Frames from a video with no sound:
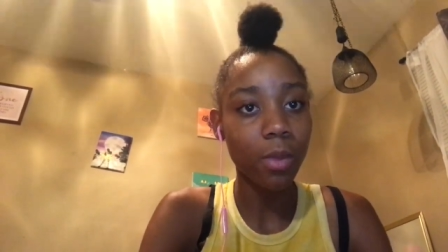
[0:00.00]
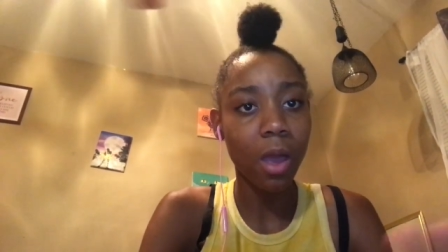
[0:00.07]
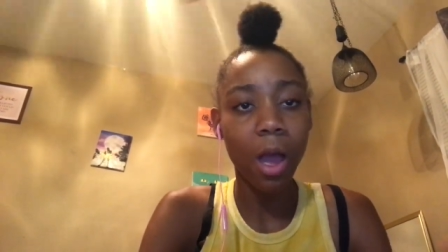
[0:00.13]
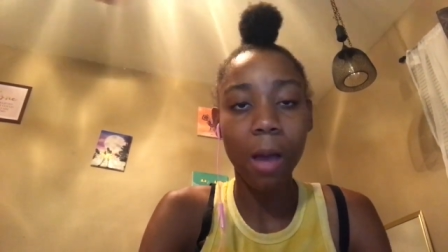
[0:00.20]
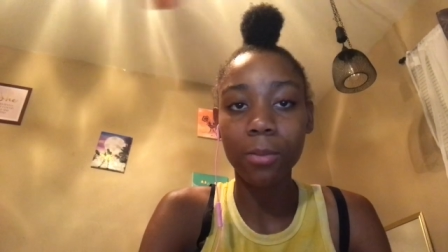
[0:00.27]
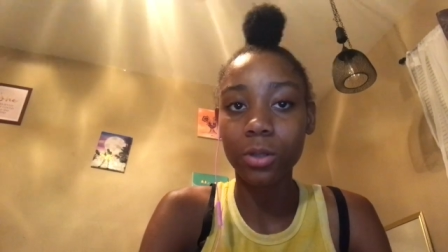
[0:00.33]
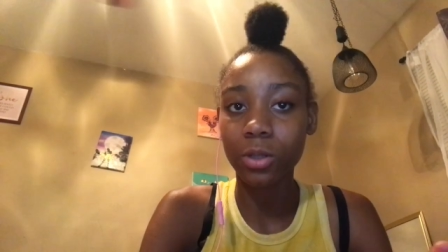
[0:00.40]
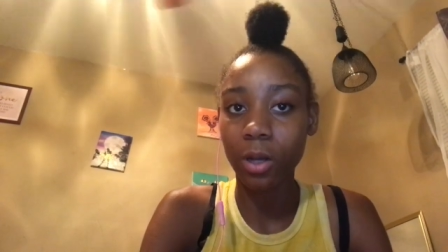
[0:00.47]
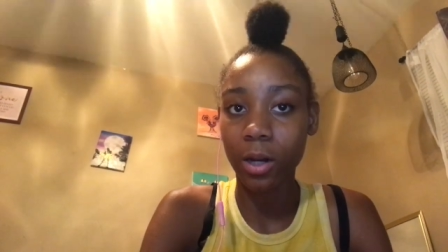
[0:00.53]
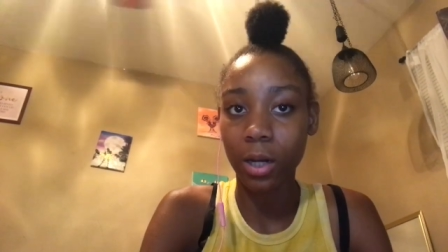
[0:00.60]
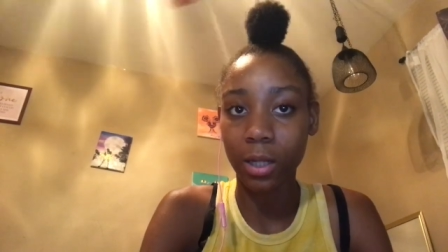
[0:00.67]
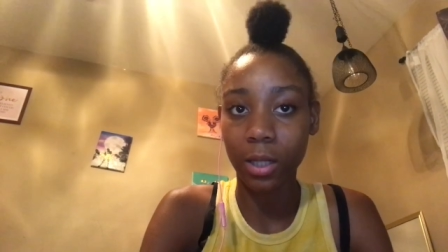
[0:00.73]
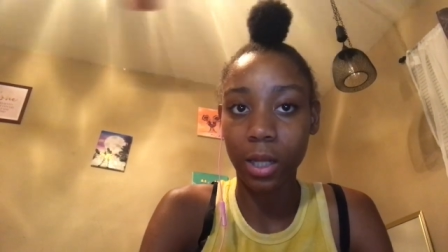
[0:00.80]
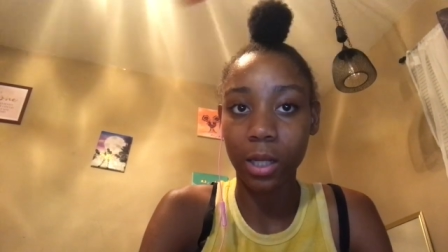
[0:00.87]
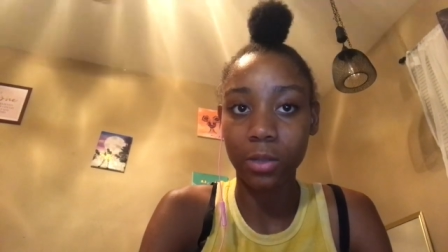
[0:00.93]
i'm so sorry
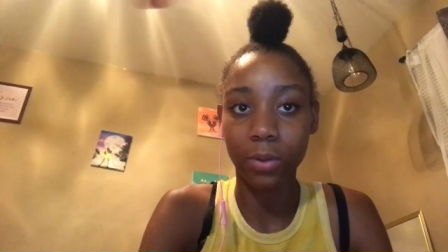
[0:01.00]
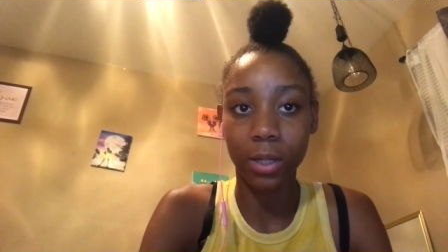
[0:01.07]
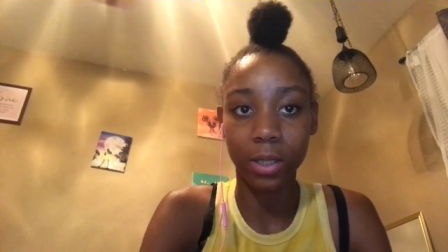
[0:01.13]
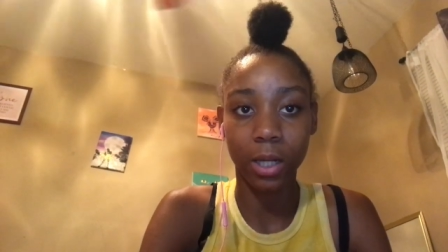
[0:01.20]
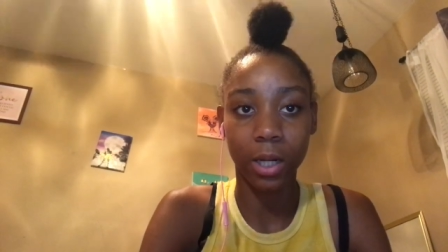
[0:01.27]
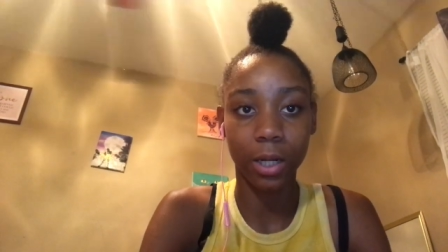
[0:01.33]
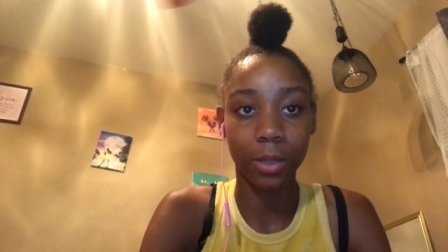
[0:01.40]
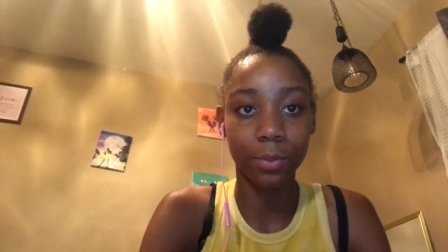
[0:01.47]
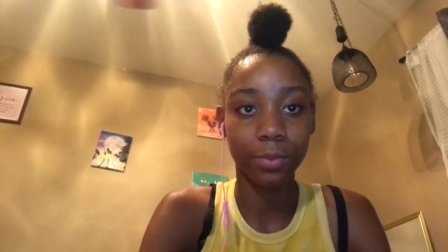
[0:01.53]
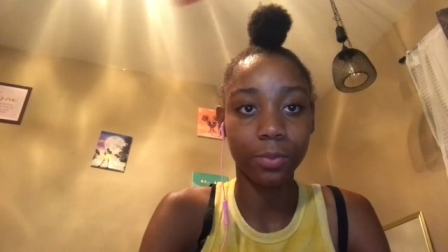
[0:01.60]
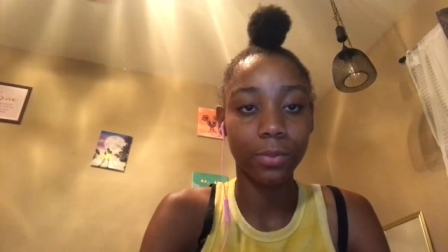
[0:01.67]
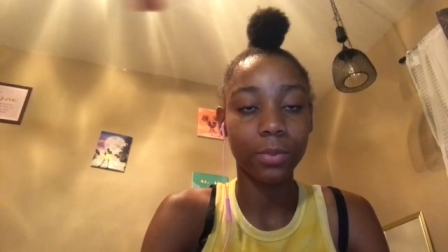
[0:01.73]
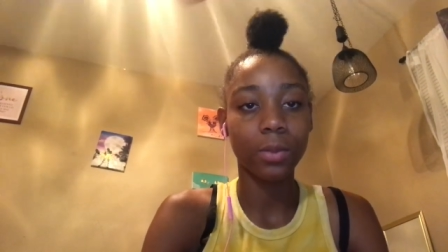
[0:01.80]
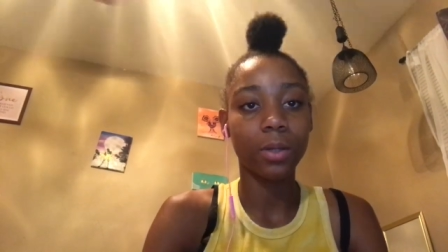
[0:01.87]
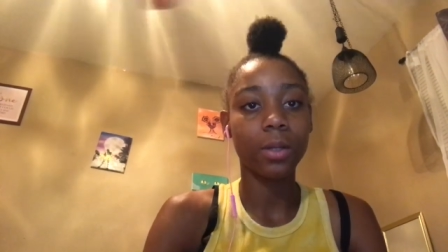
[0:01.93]
that thing is right there
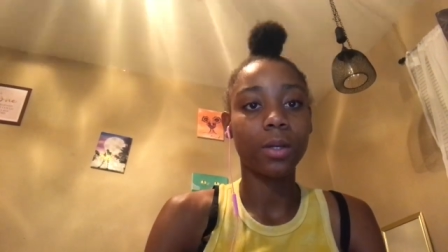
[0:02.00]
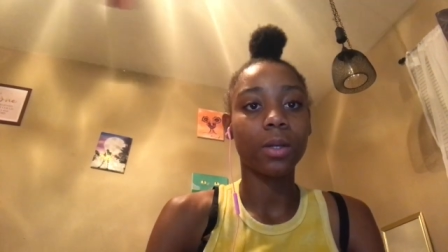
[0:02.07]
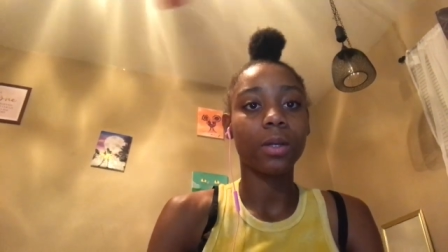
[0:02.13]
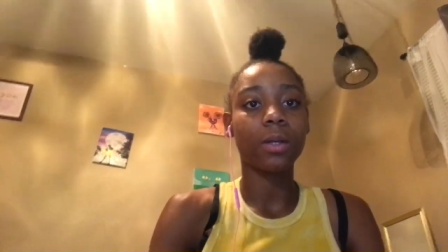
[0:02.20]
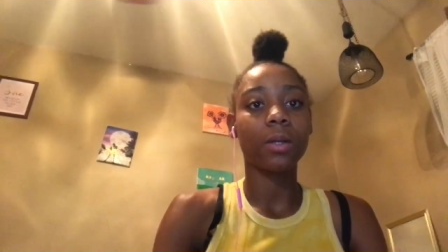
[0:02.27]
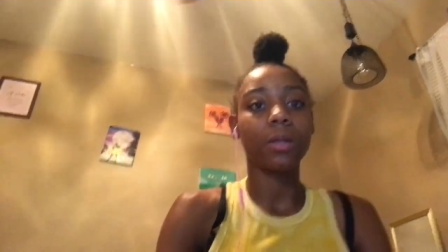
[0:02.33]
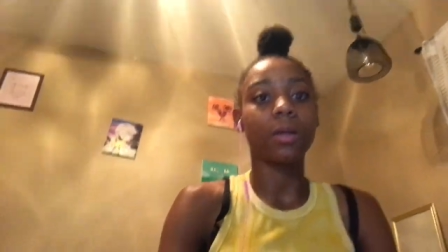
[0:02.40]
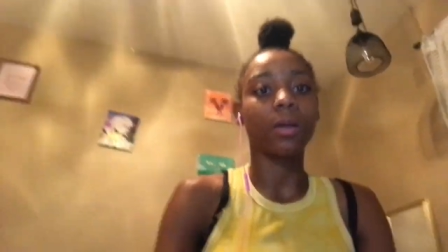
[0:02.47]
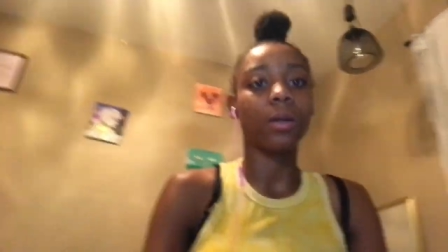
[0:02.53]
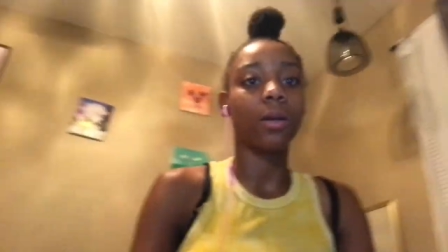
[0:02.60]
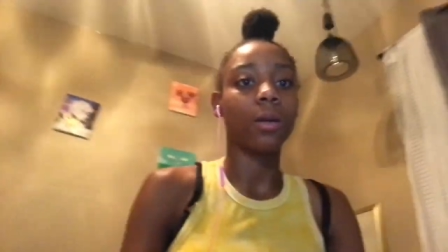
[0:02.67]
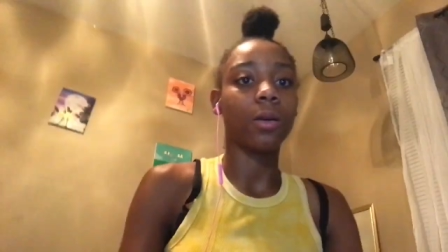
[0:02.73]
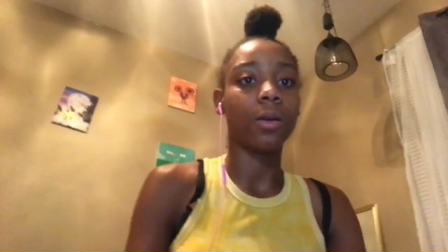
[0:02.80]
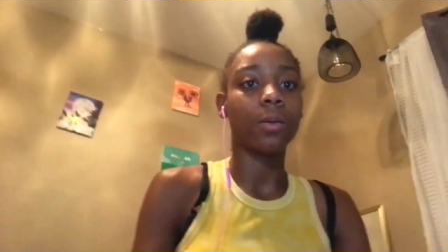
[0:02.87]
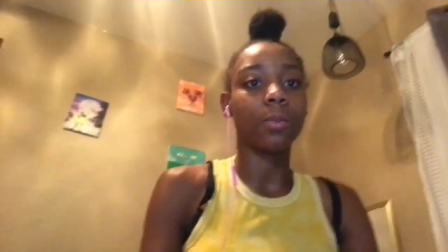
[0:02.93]

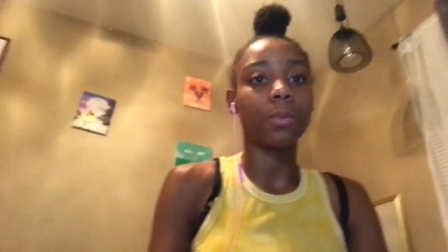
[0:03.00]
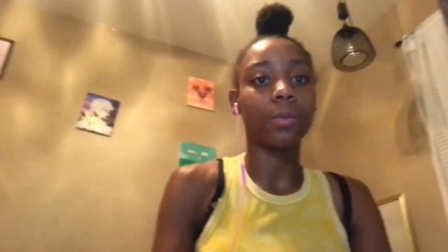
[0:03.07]
um